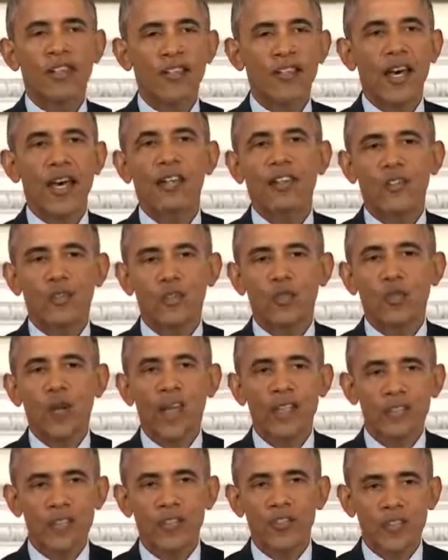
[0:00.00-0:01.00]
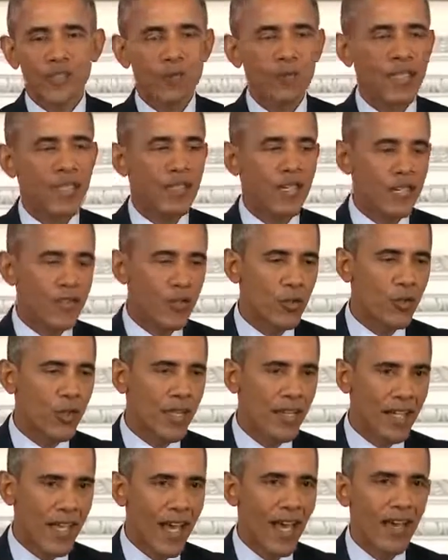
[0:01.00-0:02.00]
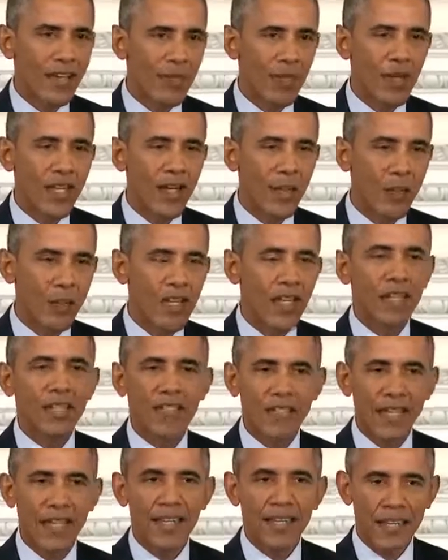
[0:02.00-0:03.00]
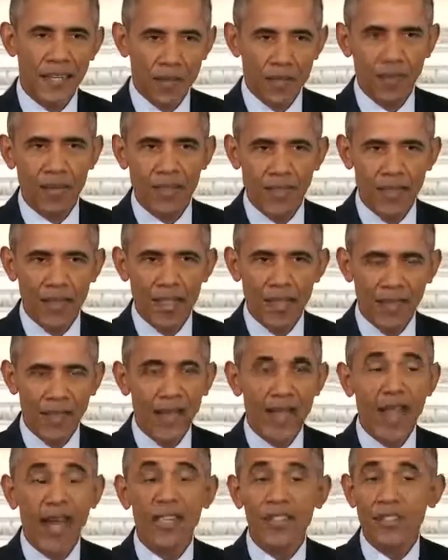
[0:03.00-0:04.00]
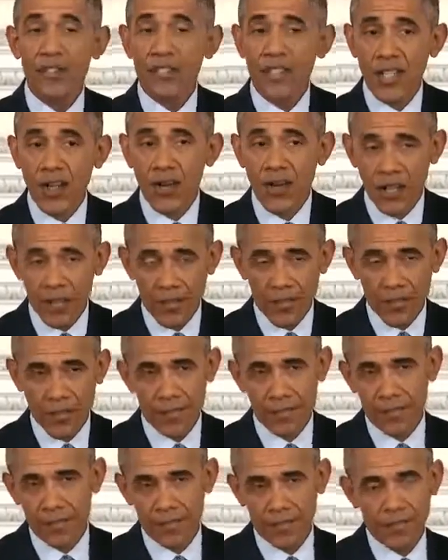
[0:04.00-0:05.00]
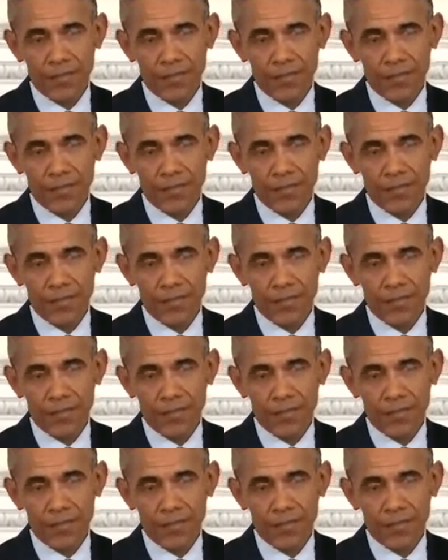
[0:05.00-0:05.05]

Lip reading: Assad to transition, because you cannot rehabilitate him in the eyes of Syrians.